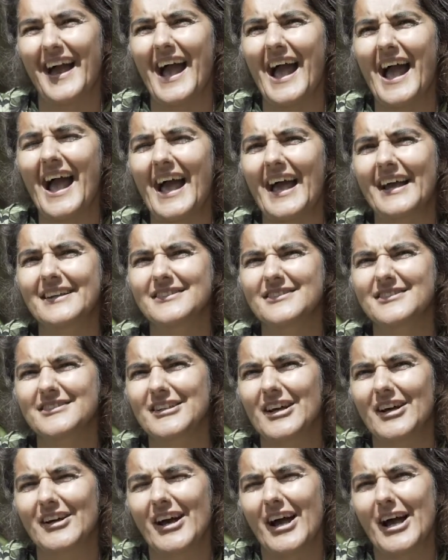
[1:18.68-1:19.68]

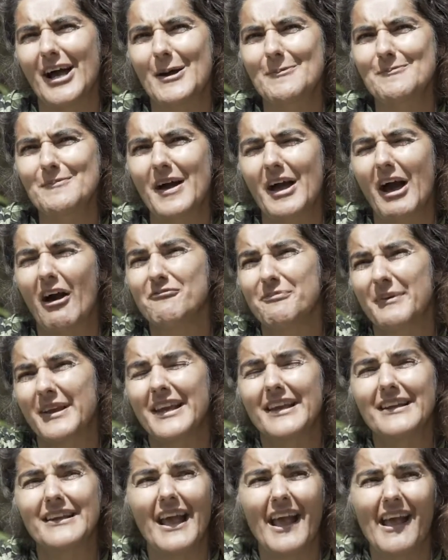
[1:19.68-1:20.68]
And I've
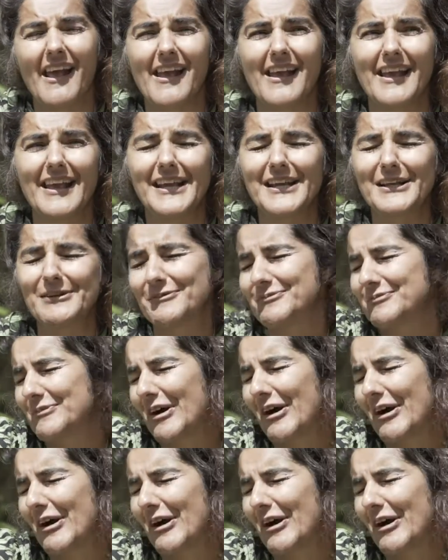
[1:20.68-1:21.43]
been a